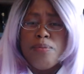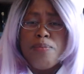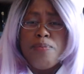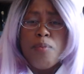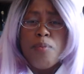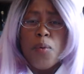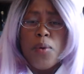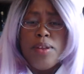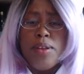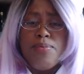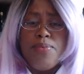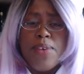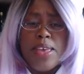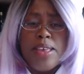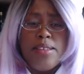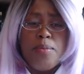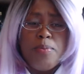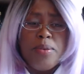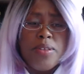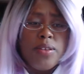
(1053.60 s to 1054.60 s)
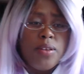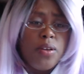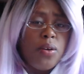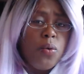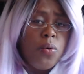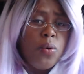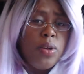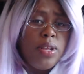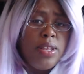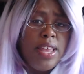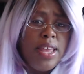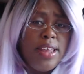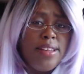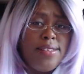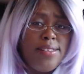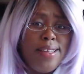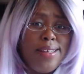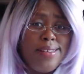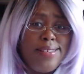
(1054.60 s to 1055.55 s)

on Facebook on the, the